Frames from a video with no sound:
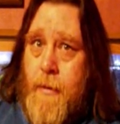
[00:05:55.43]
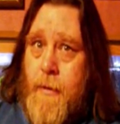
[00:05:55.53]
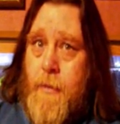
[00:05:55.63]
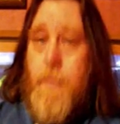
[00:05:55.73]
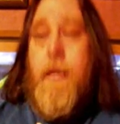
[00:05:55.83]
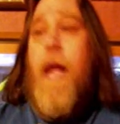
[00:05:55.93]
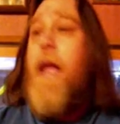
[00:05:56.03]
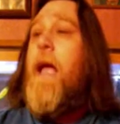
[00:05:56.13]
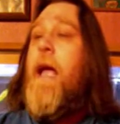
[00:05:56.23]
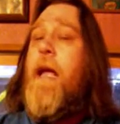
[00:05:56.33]
You
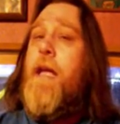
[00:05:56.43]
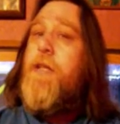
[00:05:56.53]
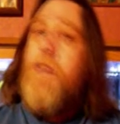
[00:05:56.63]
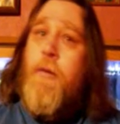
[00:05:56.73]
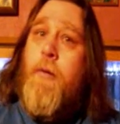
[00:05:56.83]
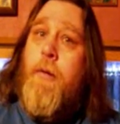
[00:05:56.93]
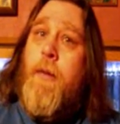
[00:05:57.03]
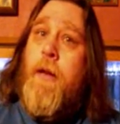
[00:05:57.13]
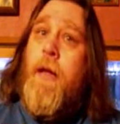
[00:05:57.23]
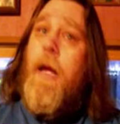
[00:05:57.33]
take and get you a
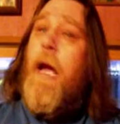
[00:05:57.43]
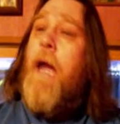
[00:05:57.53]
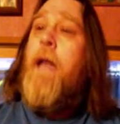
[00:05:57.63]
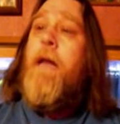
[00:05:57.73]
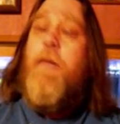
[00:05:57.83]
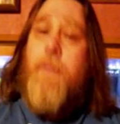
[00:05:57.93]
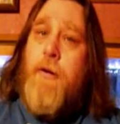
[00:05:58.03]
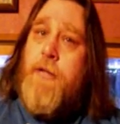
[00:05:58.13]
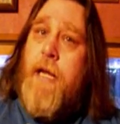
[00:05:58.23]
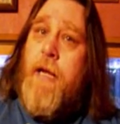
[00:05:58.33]
woman, and then the
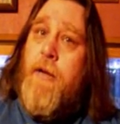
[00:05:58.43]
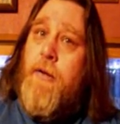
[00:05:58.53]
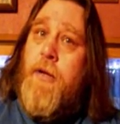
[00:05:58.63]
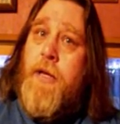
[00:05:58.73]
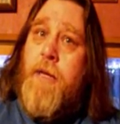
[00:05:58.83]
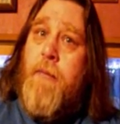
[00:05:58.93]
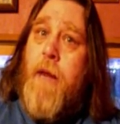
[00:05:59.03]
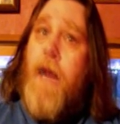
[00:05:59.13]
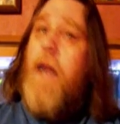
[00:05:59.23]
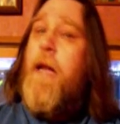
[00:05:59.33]
first thing you do, you get
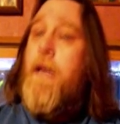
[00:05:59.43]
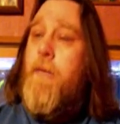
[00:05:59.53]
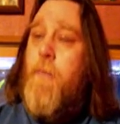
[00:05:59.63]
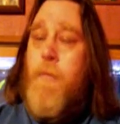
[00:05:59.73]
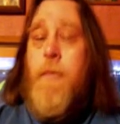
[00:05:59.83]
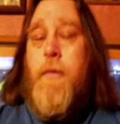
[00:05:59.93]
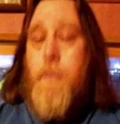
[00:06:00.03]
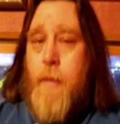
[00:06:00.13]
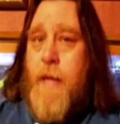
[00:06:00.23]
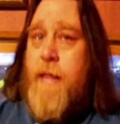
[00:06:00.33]
married, and then
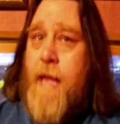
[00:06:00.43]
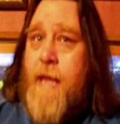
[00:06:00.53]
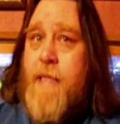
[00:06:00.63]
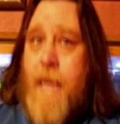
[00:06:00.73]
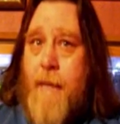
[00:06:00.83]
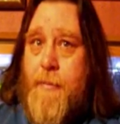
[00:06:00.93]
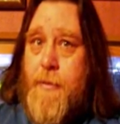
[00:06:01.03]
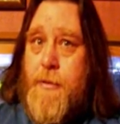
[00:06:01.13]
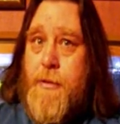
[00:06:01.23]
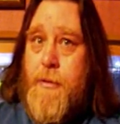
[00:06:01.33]
3 things happens.